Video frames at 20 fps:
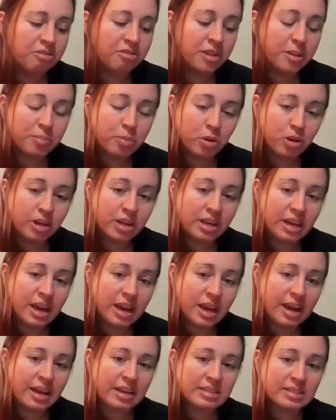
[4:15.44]
Flipgrid
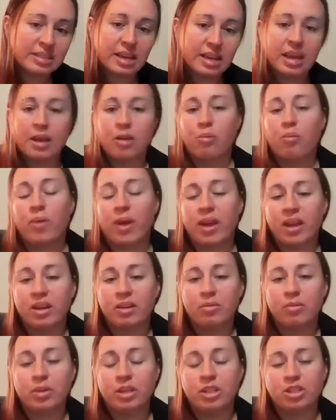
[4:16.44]
as a
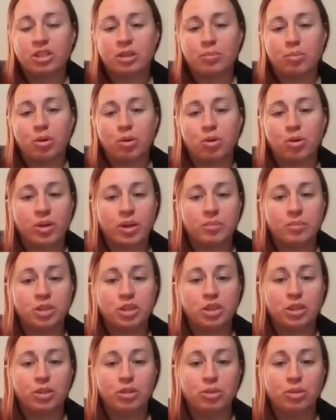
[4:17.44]
way in which in a program
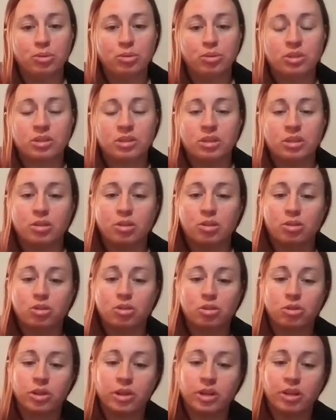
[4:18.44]
to use
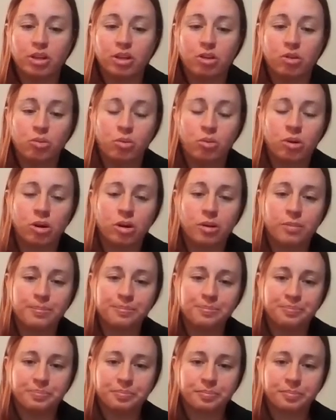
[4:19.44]
during
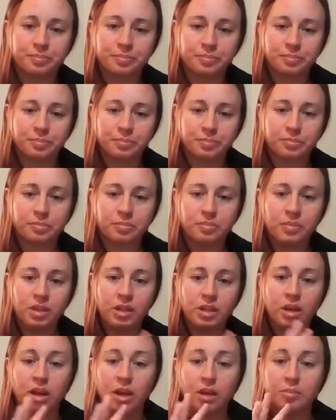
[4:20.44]
your
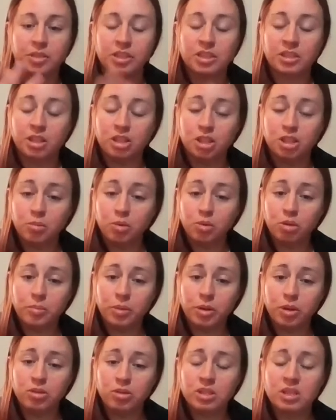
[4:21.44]
discussion
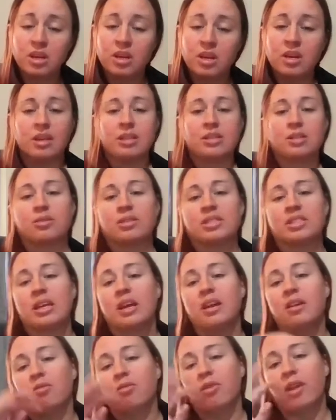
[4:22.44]
board post. So
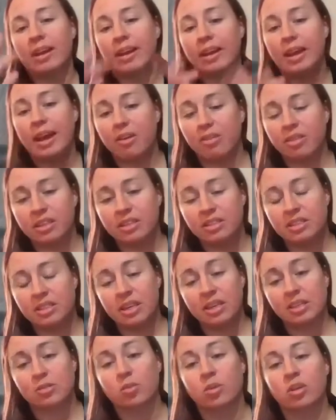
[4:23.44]
instead of writing out these
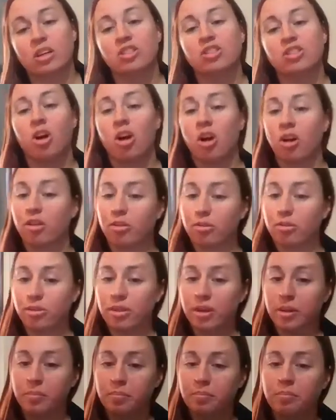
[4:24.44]
things, we're going to talk
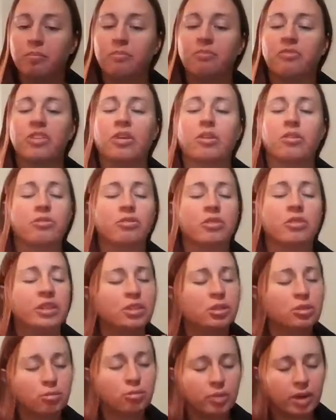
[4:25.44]
through them. Feel
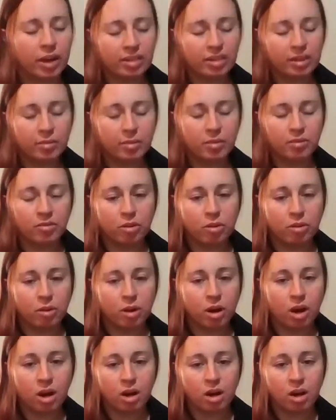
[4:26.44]
free to write them if you
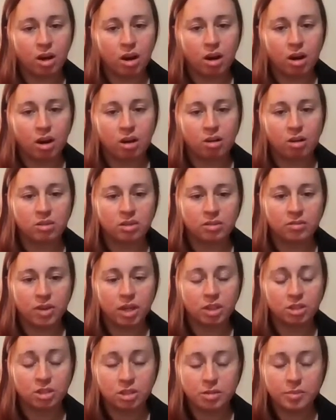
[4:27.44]
are
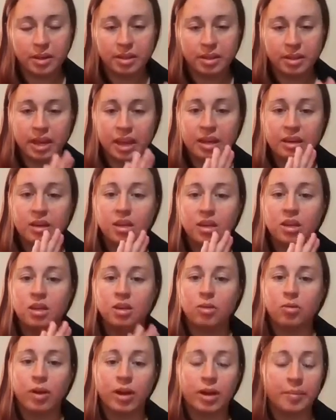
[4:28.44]
subconscious about that.
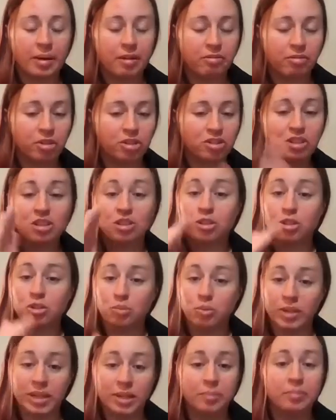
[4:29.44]
Write them out first and
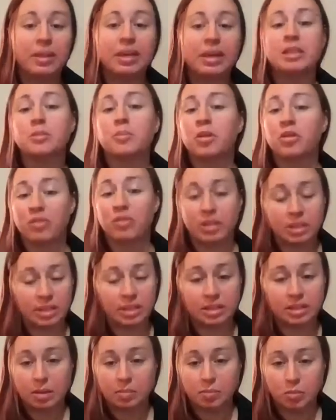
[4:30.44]
just read them. That is
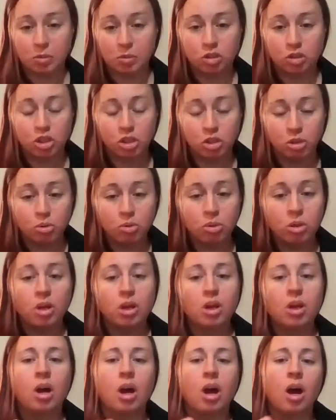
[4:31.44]
perfectly acceptable too.
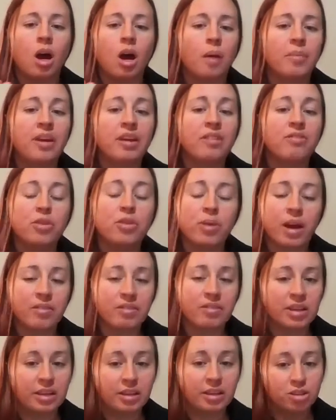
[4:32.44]
If you
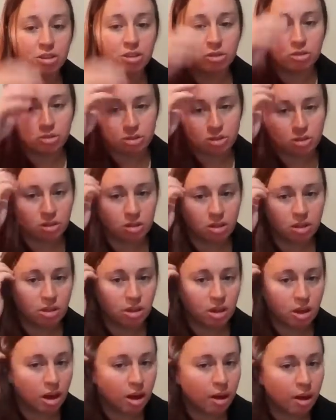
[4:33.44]
have any issues
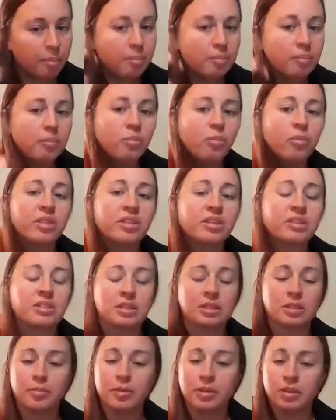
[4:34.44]
with
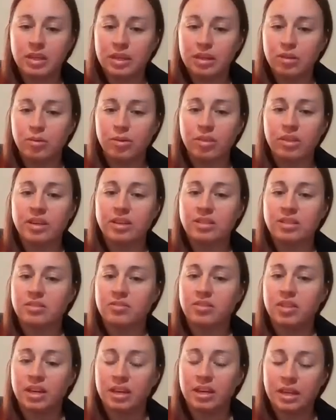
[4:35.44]
accessibility or
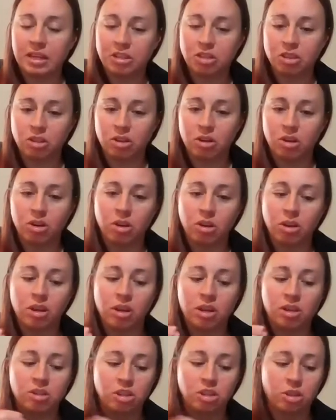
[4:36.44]
things of that nature
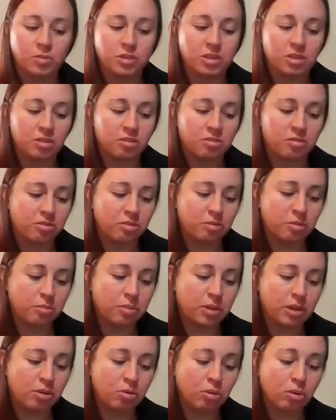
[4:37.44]
in terms of
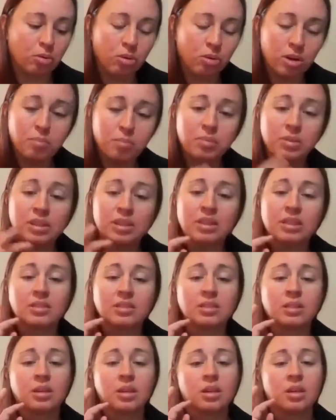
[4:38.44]
being recorded,
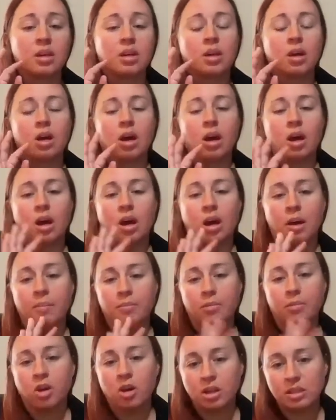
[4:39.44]
please
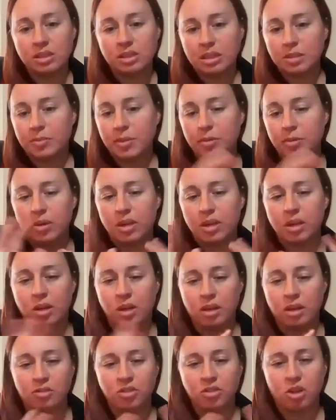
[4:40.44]
contact me. We can
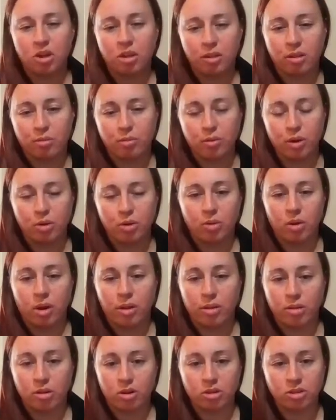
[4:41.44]
kind of talk through
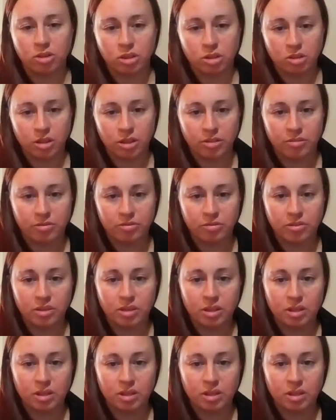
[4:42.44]
other alternative